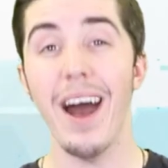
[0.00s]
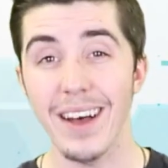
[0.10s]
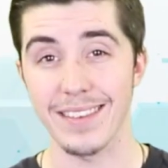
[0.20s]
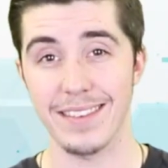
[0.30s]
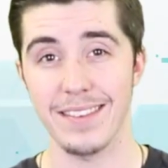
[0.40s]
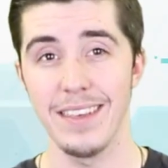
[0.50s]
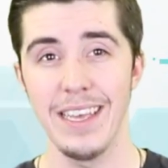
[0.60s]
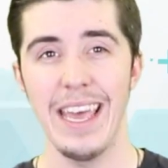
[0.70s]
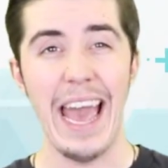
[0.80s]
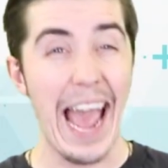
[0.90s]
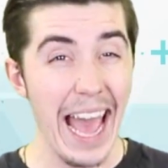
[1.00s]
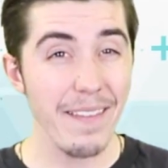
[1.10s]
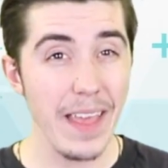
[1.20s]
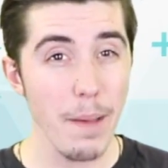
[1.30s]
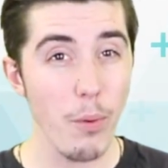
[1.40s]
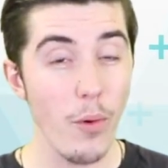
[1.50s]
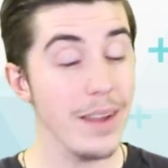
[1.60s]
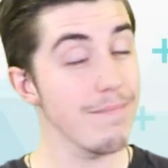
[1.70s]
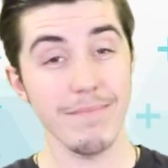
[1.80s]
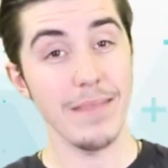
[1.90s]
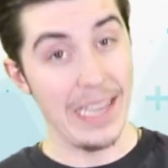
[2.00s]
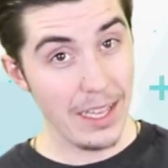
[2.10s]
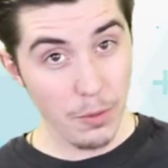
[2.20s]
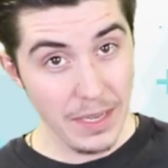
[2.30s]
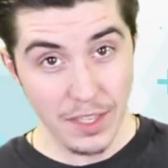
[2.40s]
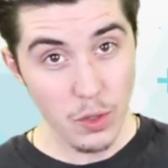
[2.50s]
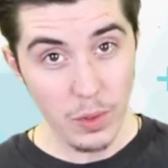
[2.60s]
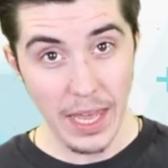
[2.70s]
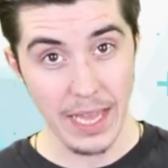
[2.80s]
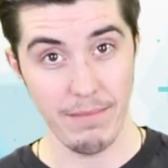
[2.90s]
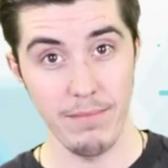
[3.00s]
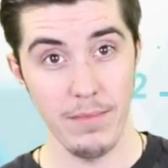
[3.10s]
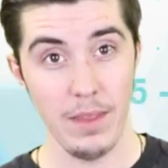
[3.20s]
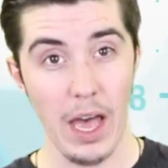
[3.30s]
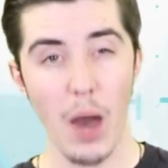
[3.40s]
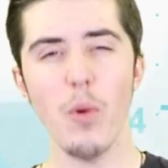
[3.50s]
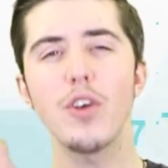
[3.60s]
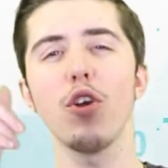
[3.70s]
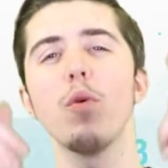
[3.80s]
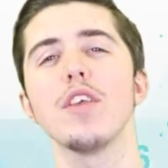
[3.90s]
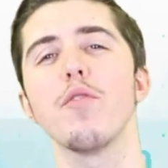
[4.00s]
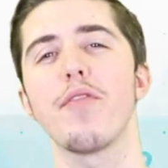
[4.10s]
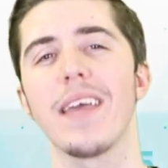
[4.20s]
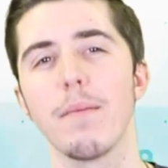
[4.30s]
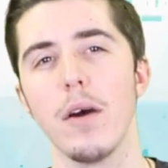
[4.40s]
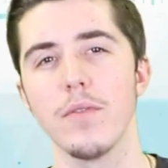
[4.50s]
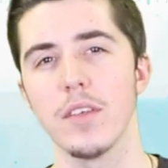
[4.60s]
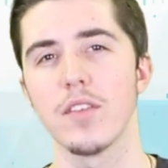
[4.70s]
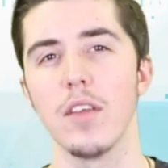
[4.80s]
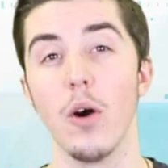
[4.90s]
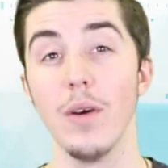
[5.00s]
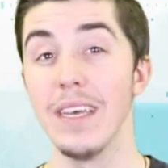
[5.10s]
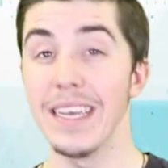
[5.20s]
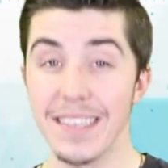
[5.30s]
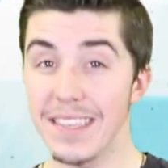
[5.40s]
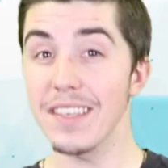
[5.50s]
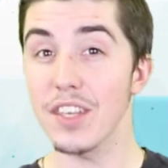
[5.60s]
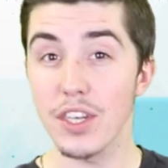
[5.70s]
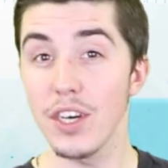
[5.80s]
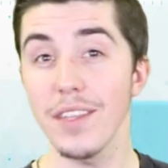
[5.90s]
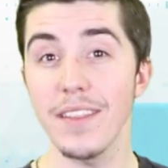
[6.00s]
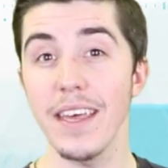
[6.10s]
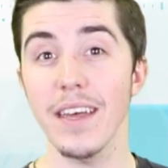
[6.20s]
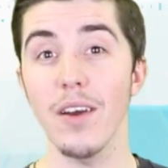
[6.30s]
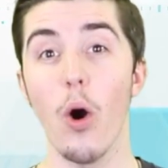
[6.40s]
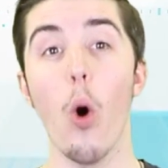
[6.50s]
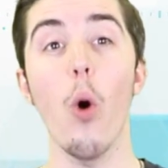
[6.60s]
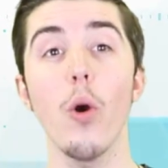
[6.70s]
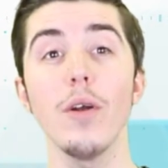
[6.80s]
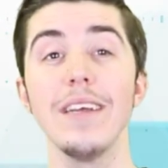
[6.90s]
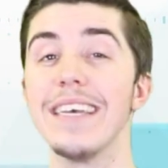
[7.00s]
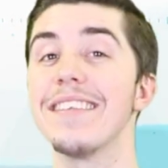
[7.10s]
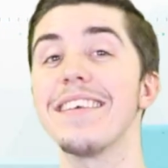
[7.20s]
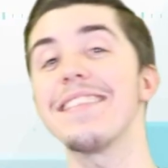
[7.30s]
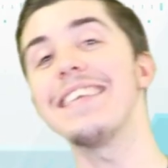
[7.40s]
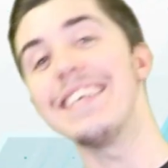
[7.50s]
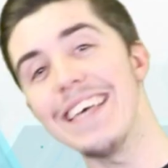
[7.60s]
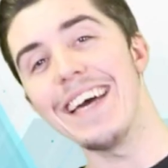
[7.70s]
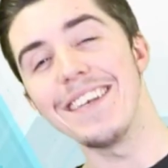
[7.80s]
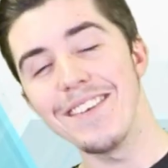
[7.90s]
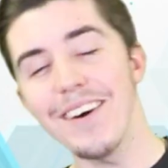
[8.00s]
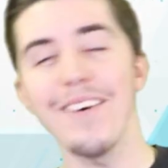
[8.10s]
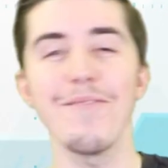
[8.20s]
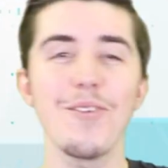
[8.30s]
us. At that point, it'll be too late. I want to know what you think about this though. Is this a good thing or is it the end of